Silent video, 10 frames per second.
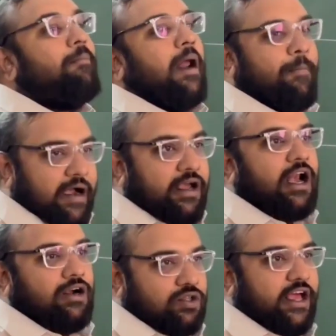
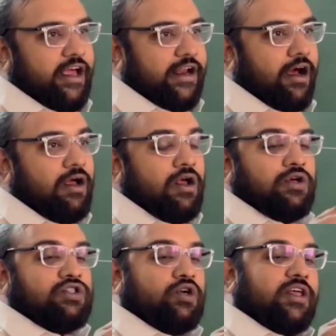Perpendicular to the
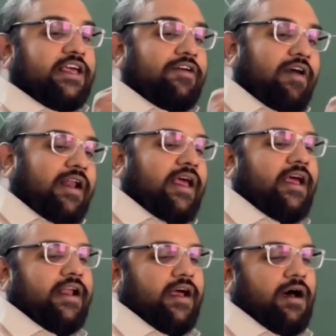area. So to the given
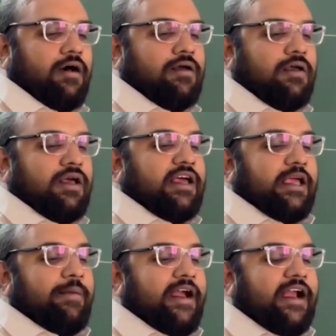area,
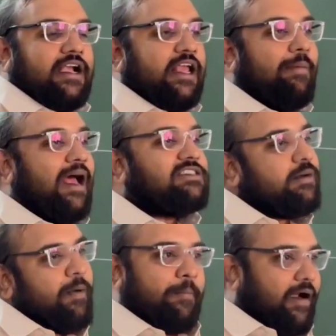immediately
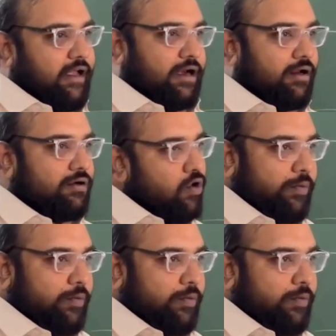imagine perpendicular.